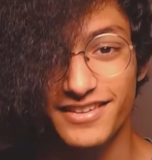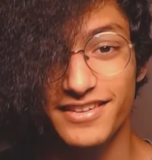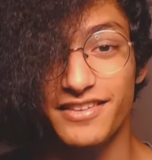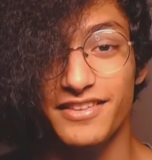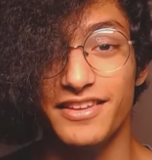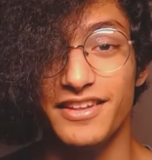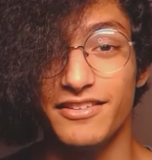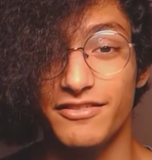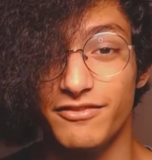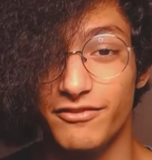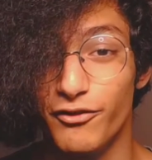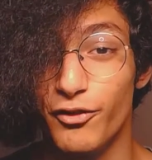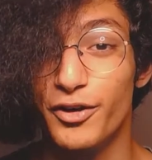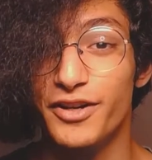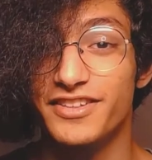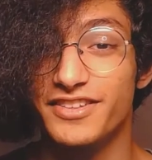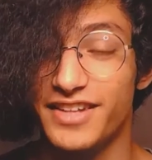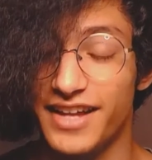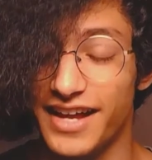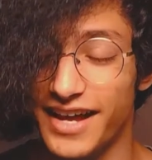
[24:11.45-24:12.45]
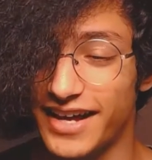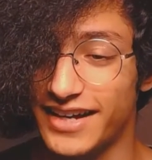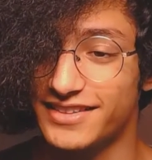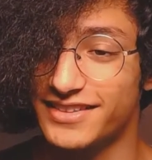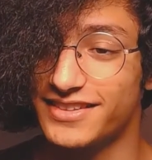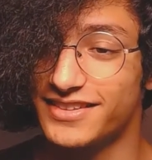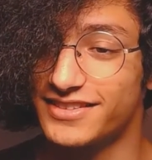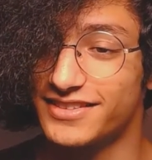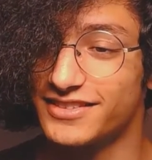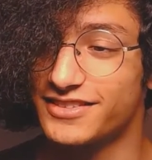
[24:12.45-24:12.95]
The voice
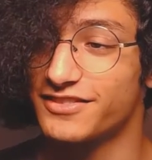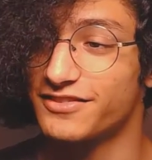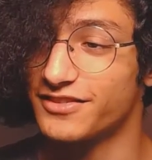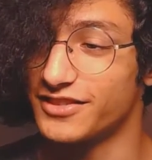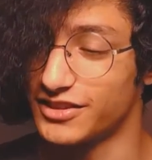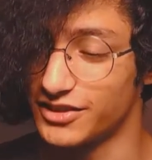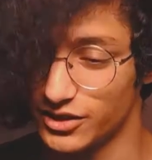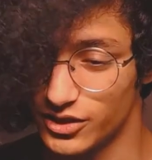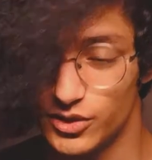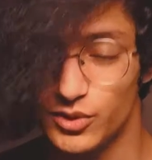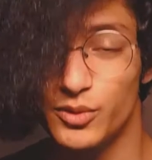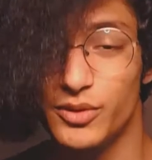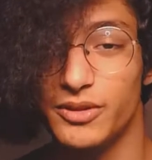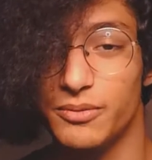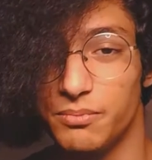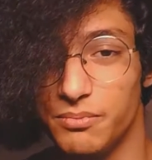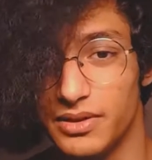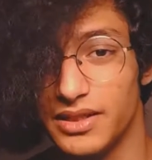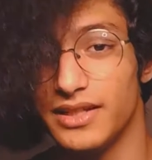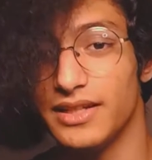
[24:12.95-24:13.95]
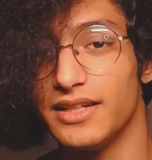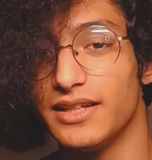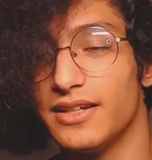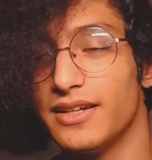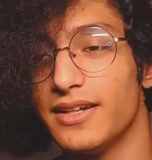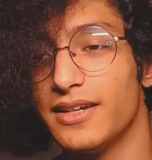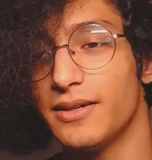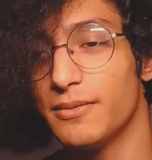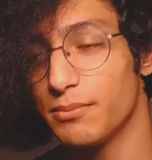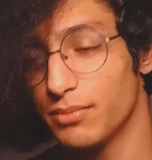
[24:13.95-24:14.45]
actors for who would be
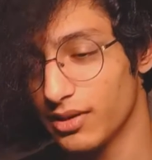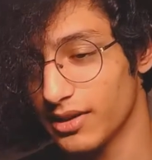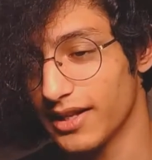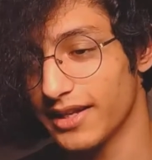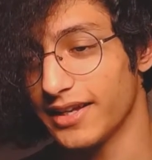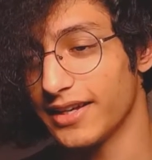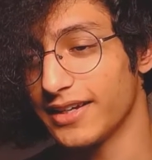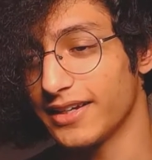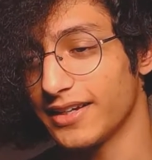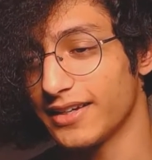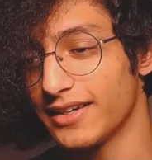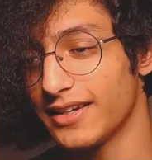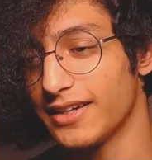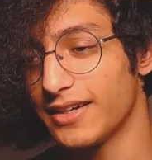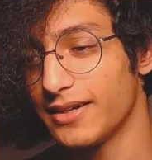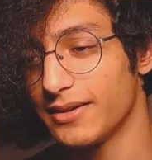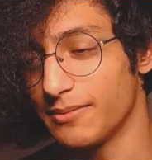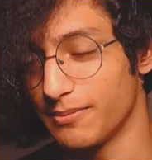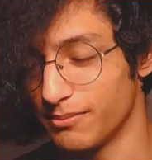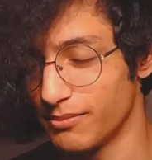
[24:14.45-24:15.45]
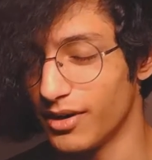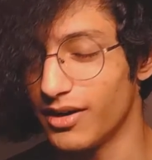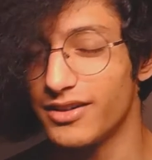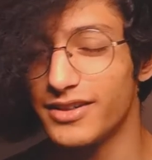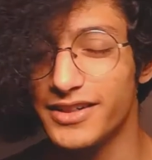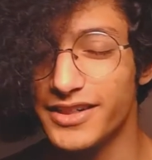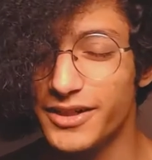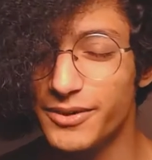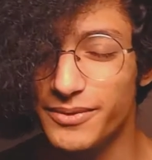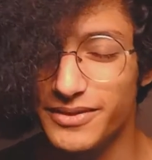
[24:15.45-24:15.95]
playing
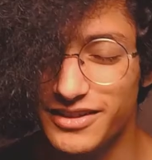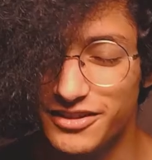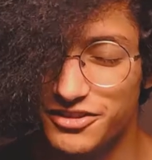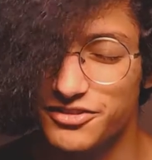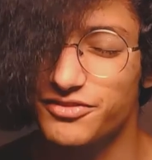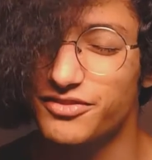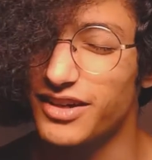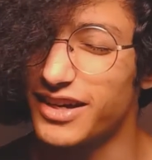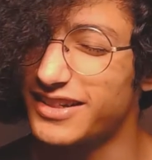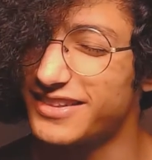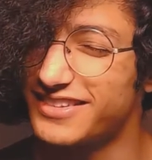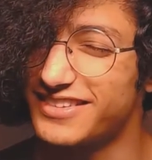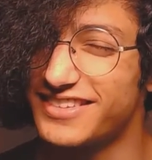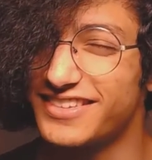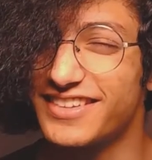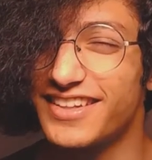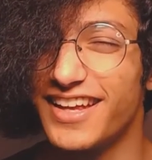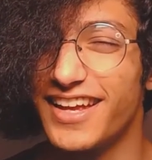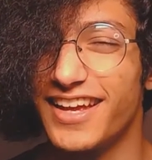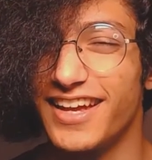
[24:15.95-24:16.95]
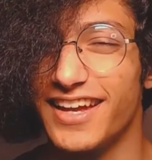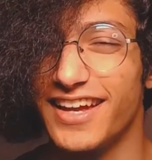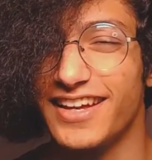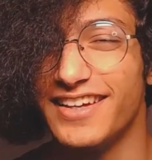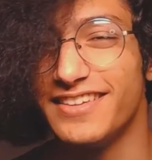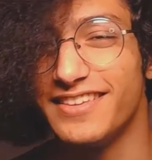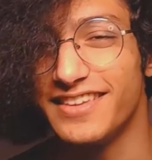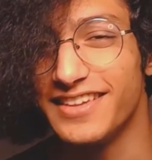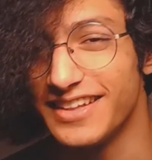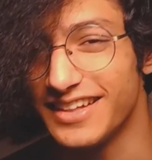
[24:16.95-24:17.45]
Mario and his friends
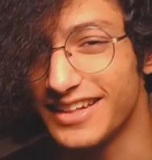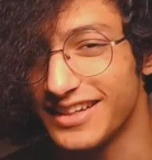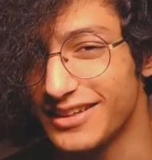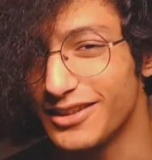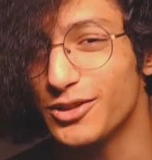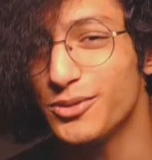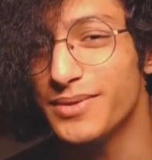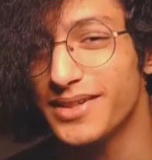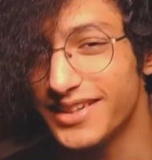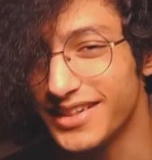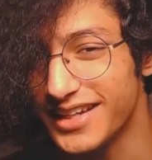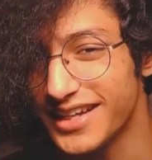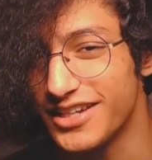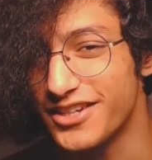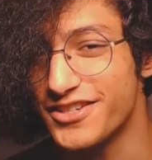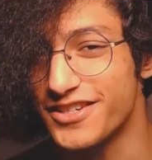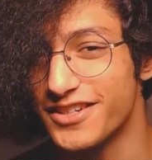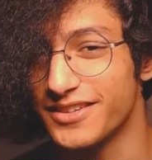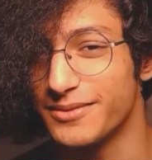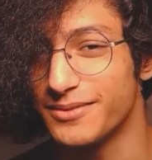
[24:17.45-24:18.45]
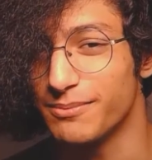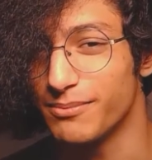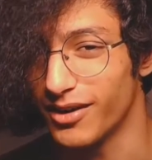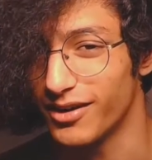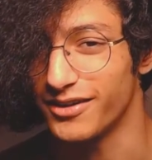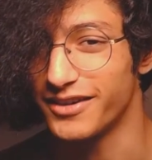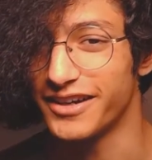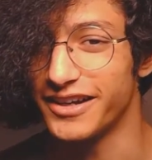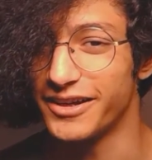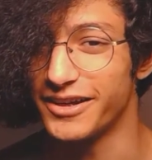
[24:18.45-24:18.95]
in the Illumination
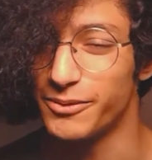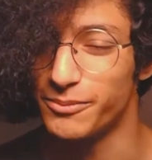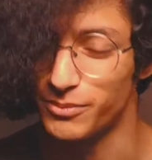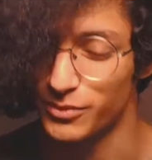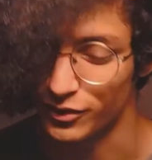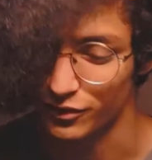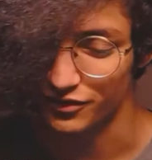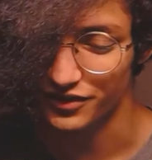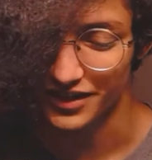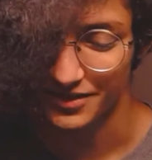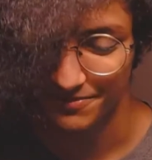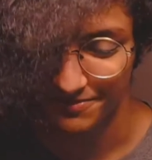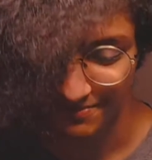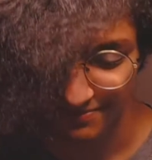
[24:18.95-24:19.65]
Mario movie.